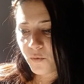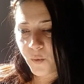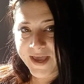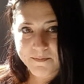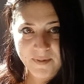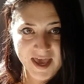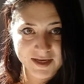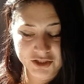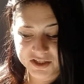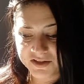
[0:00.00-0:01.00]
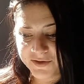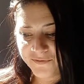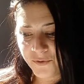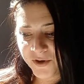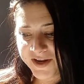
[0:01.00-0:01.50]
Wait patiently
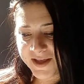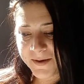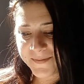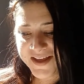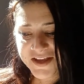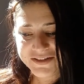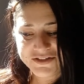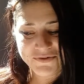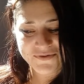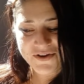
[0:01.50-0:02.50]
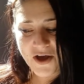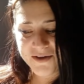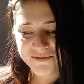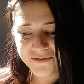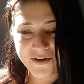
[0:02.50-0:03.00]
for him. Do
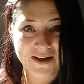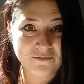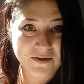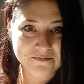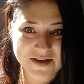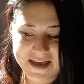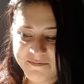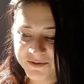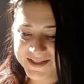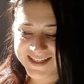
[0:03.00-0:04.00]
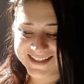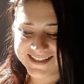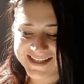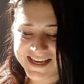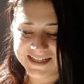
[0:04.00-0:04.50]
not fret when people
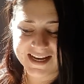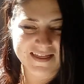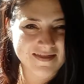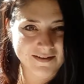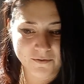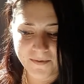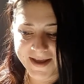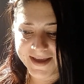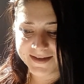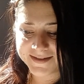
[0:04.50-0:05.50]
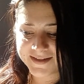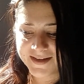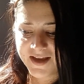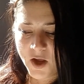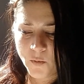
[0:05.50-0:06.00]
succeed in their ways,
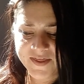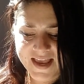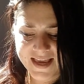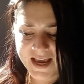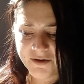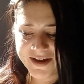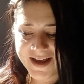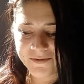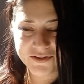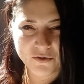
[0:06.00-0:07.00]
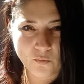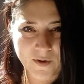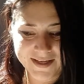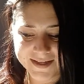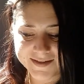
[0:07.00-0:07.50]
when they carry out their
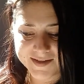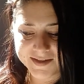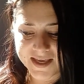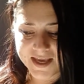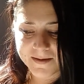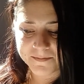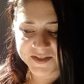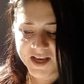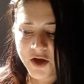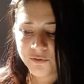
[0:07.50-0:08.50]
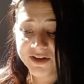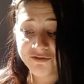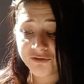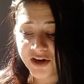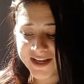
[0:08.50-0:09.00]
wicked schemes.
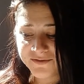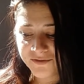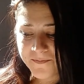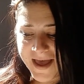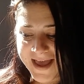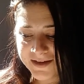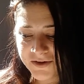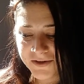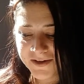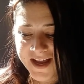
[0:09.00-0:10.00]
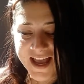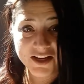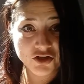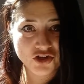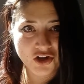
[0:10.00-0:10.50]
Refrain from anger
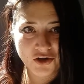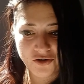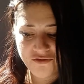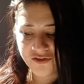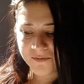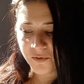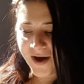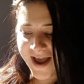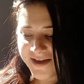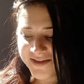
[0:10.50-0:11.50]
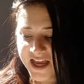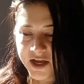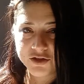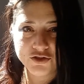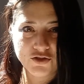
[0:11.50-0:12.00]
and turn from wrath.
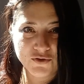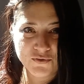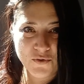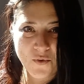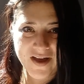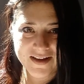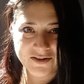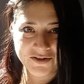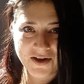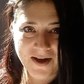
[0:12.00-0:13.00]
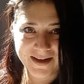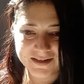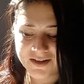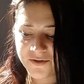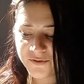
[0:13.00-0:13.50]
Do
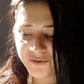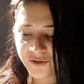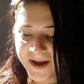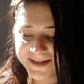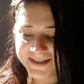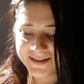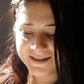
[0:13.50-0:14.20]
not fret.